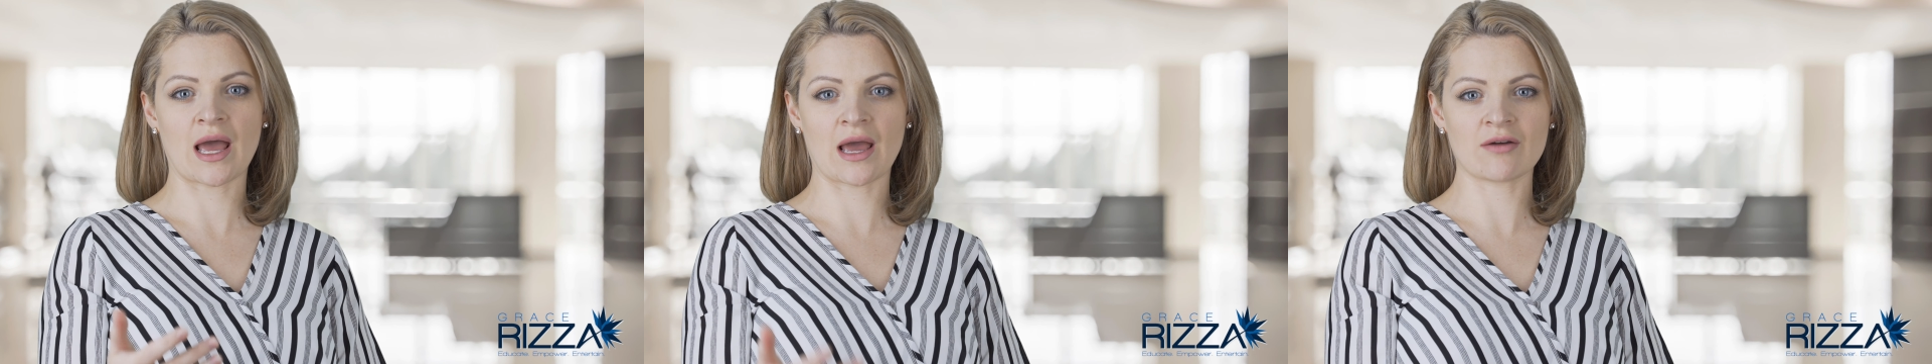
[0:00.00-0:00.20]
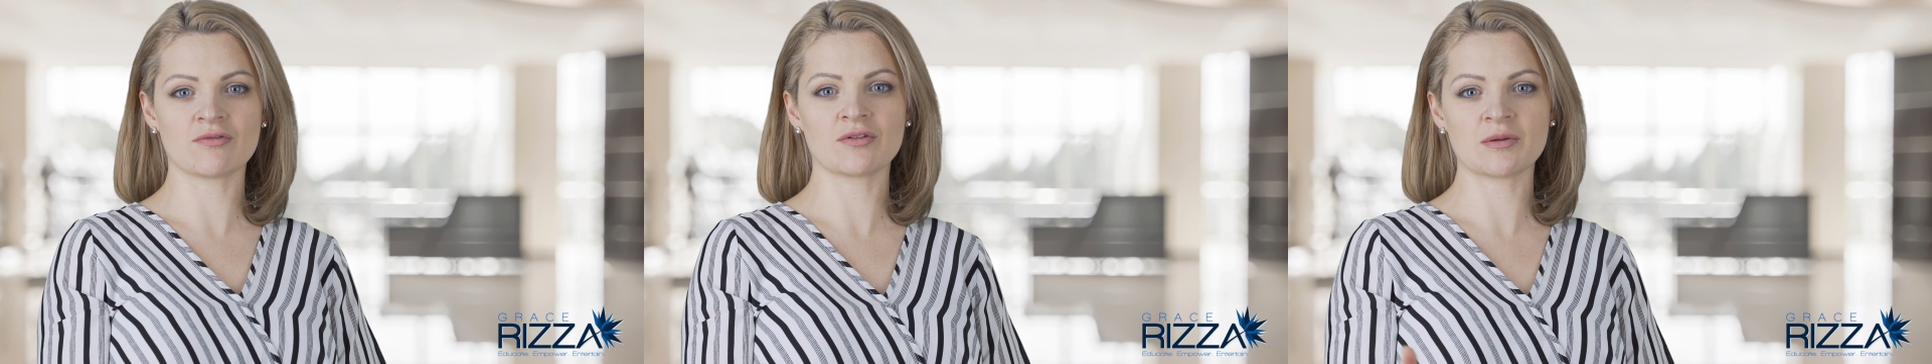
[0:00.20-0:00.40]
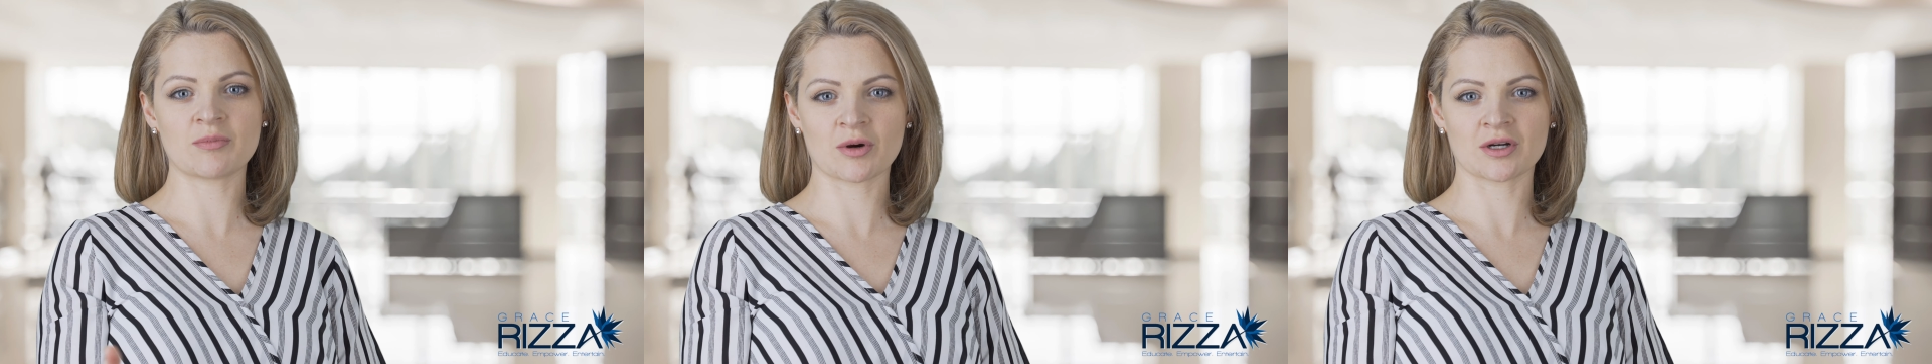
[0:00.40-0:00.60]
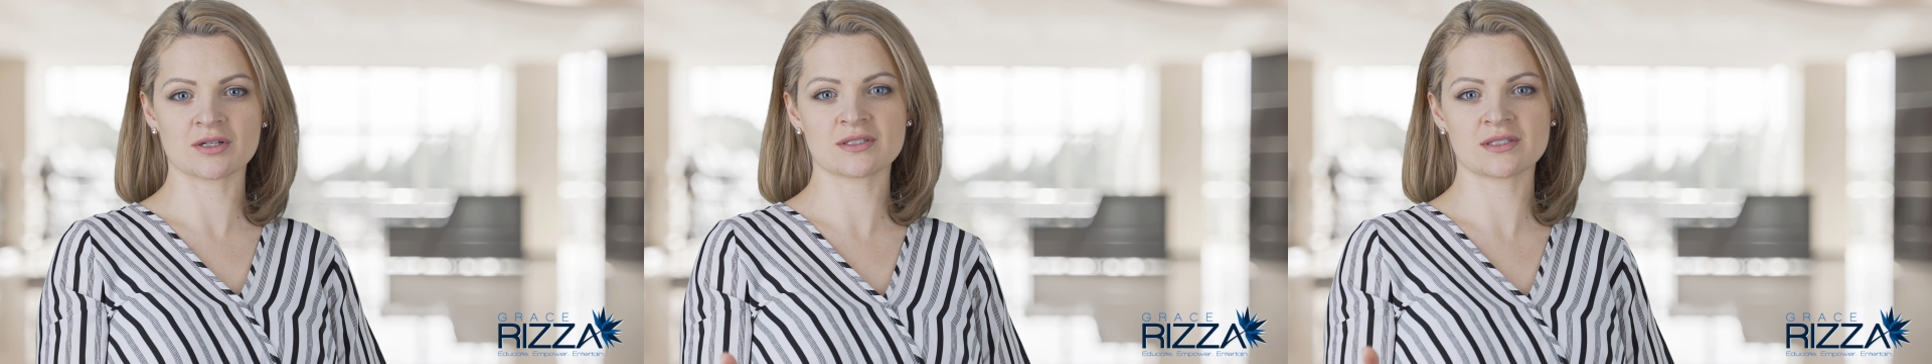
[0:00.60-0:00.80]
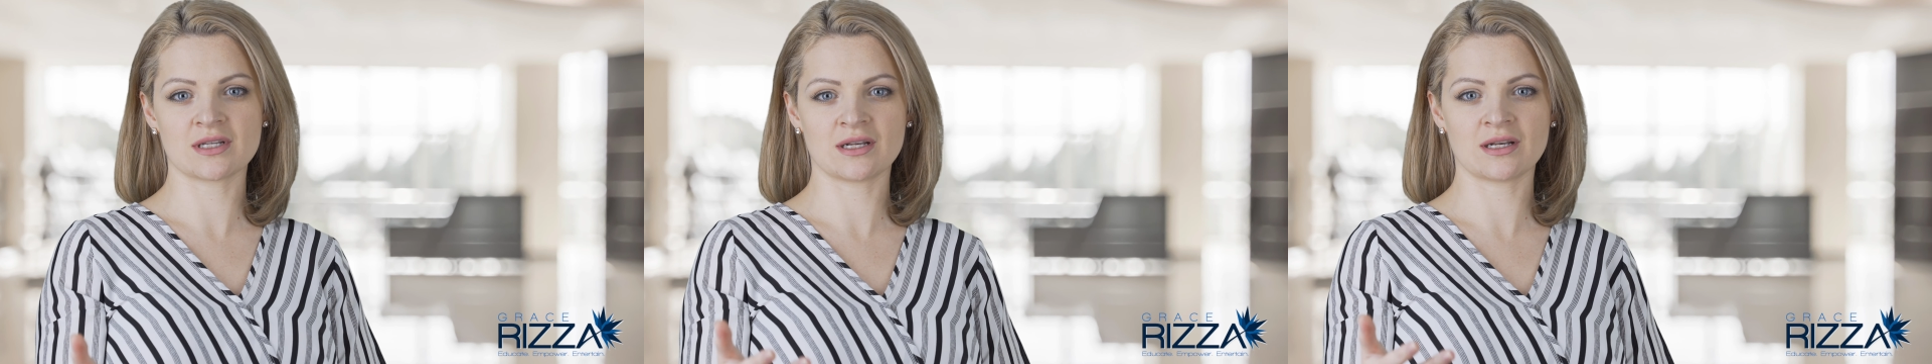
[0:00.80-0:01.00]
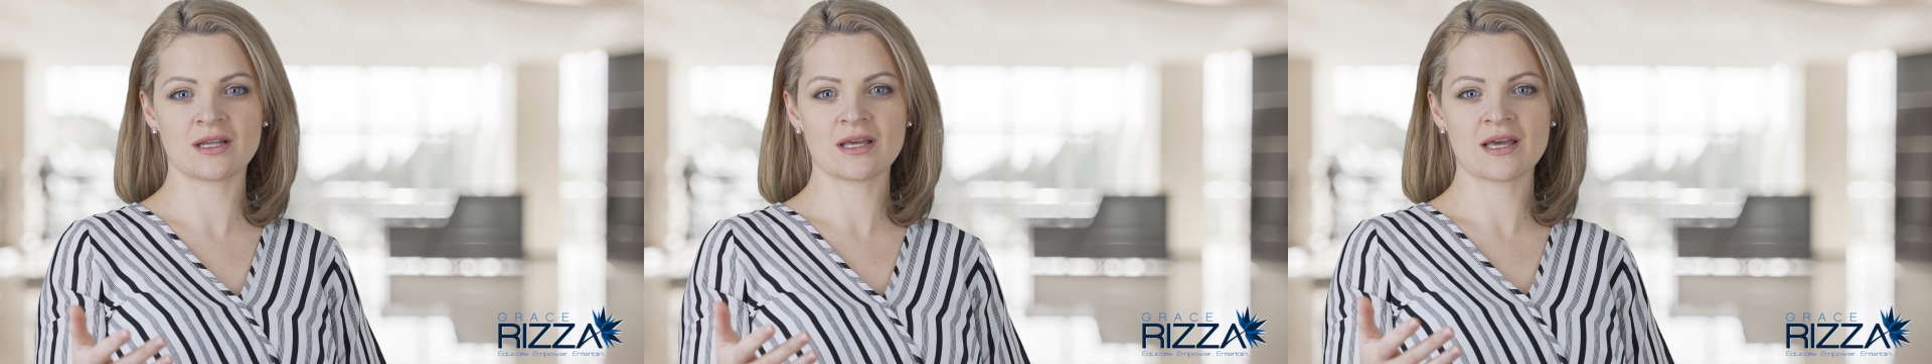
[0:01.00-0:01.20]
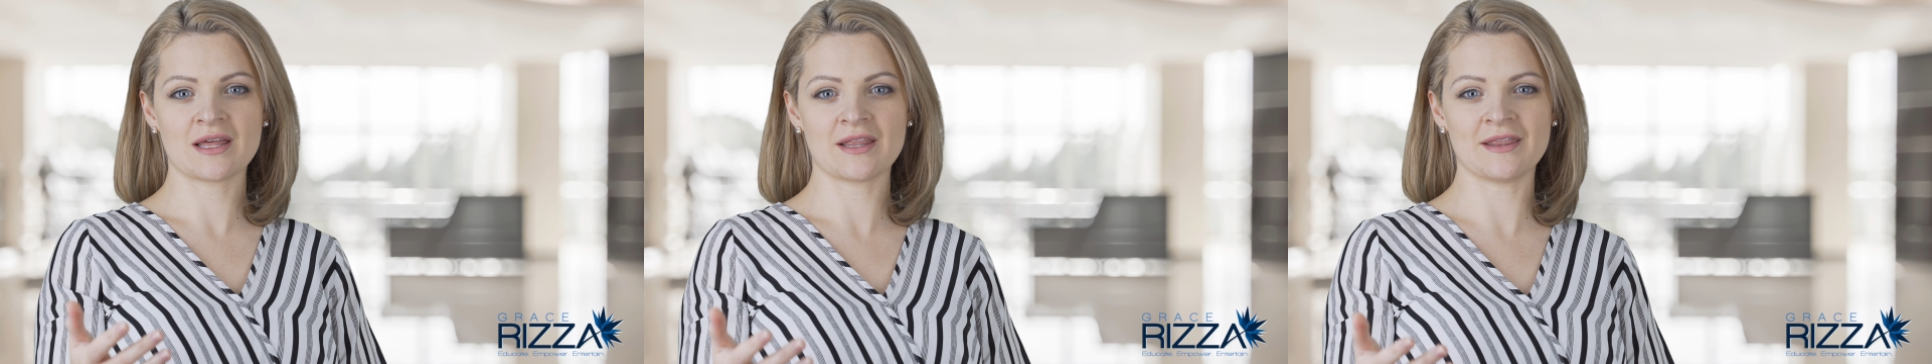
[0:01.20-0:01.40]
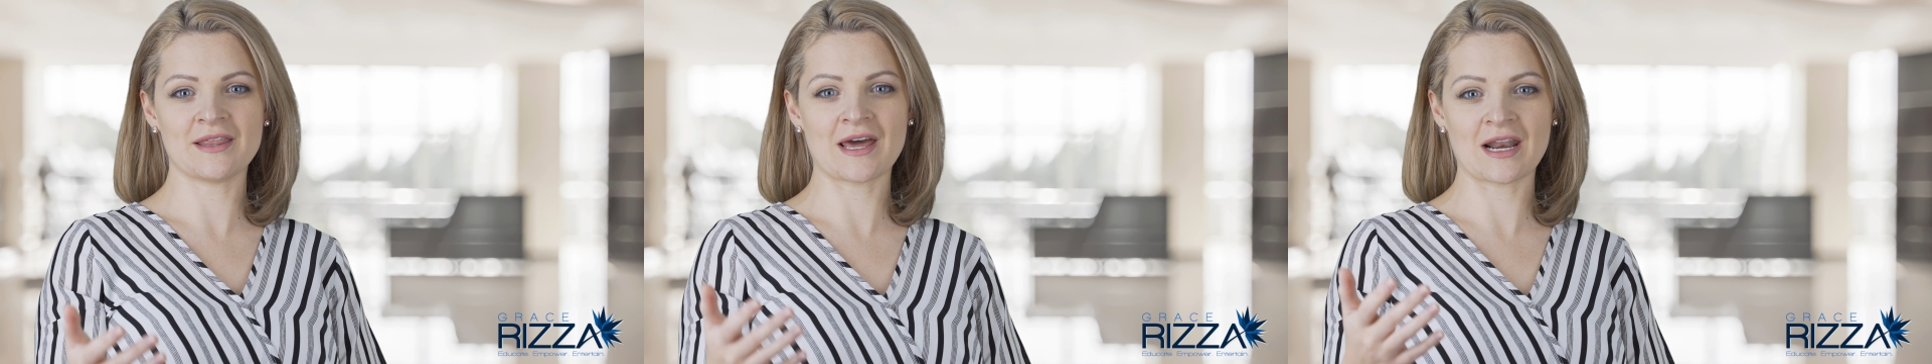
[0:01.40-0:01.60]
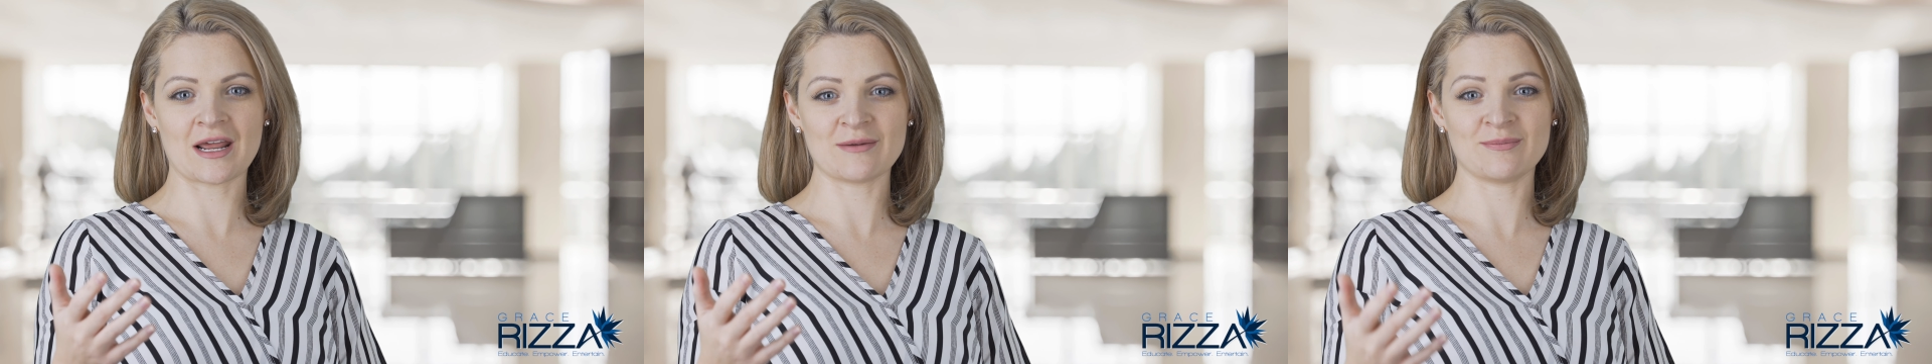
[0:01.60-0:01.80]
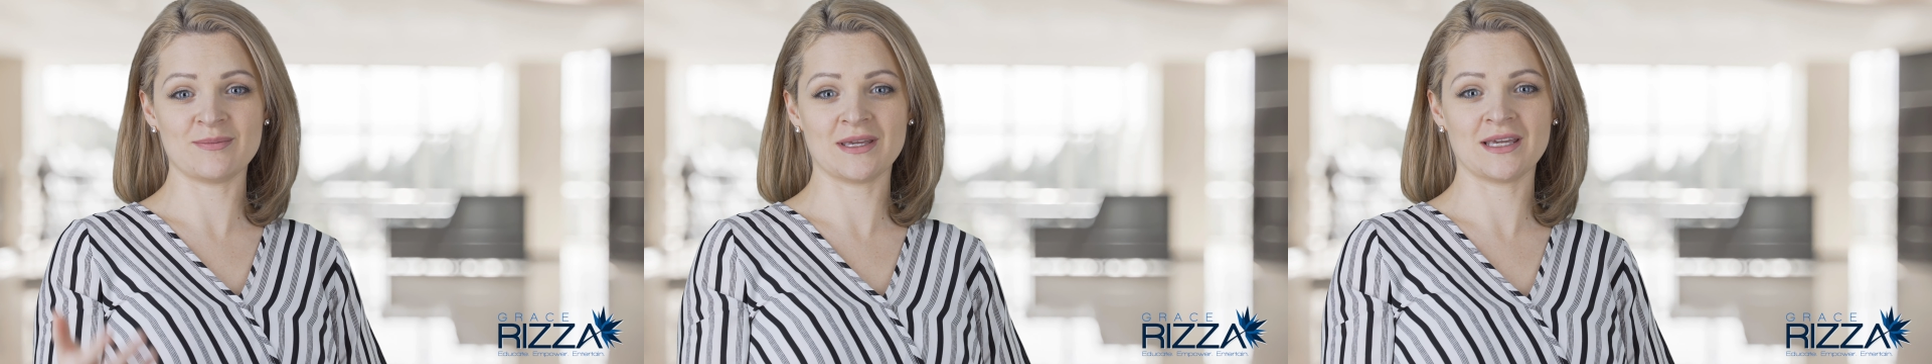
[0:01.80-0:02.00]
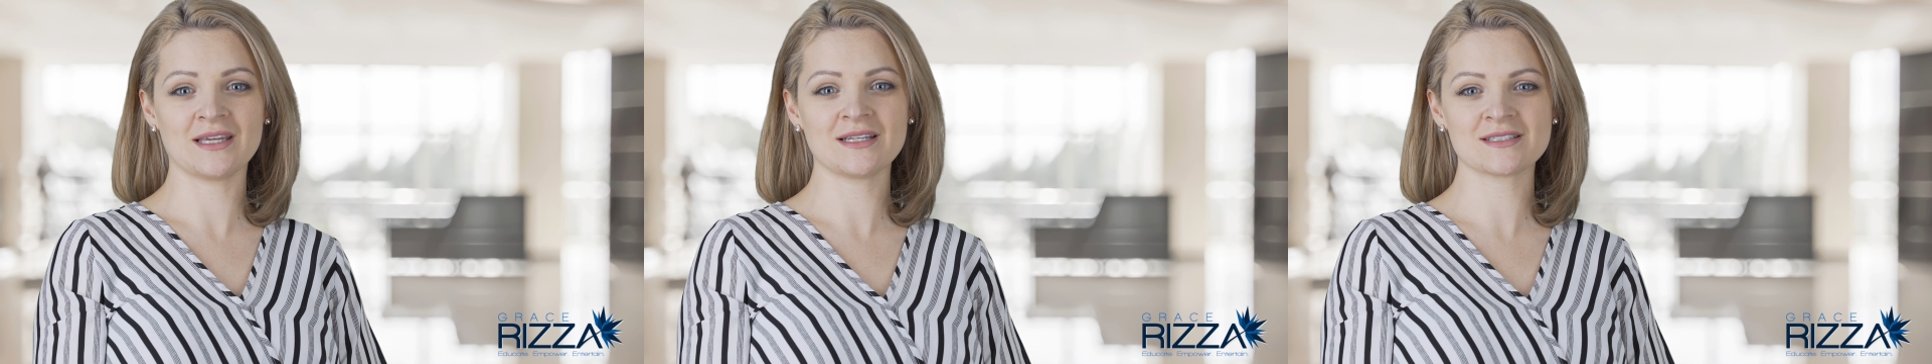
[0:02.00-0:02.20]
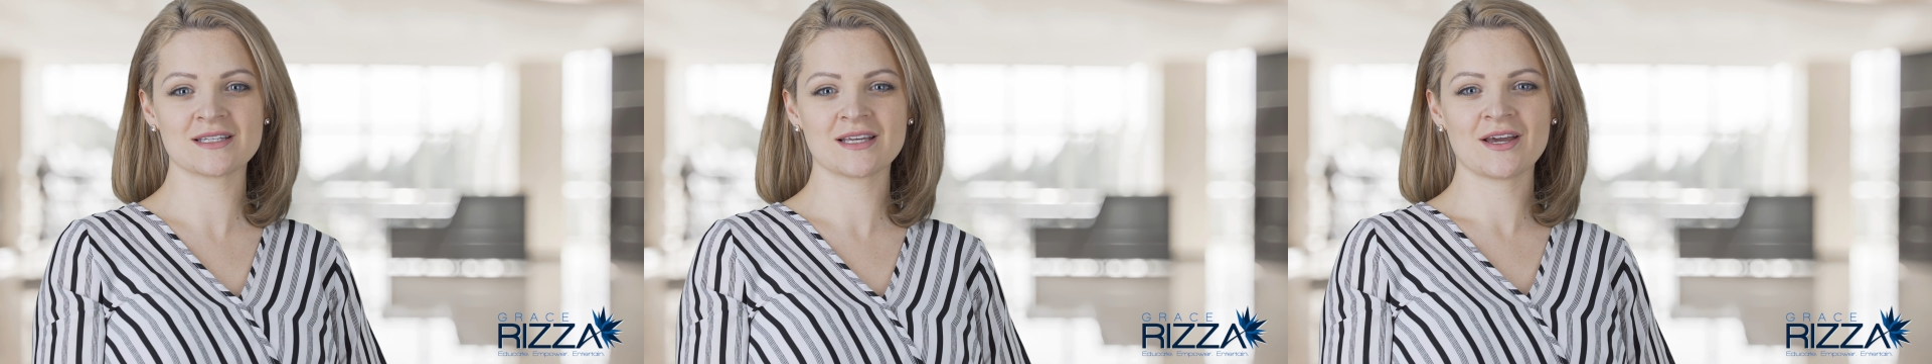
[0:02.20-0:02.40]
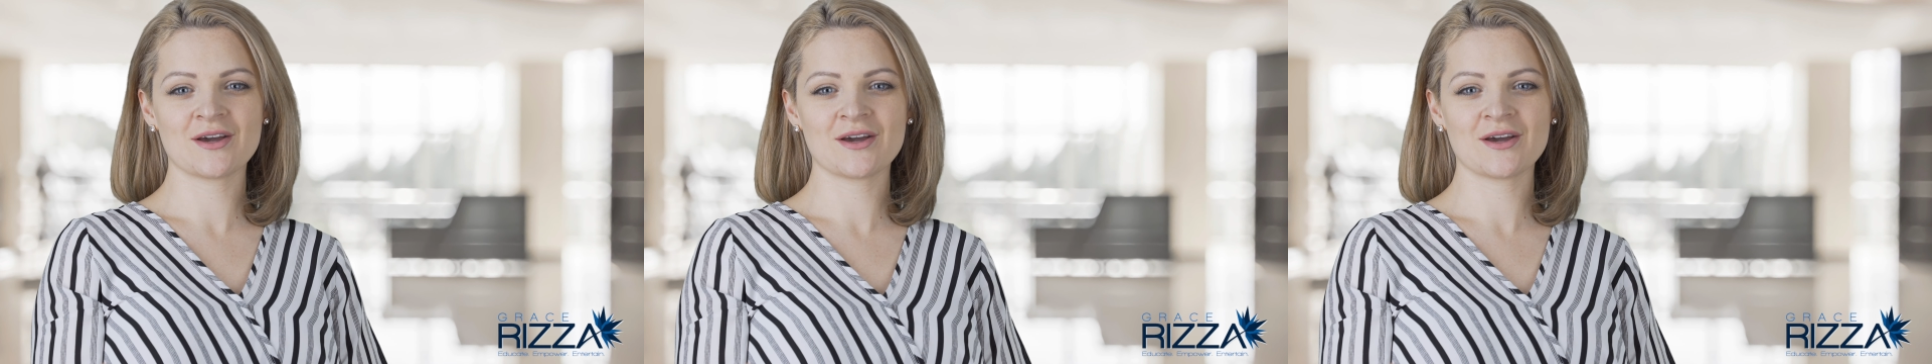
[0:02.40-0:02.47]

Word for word: every person that I meet.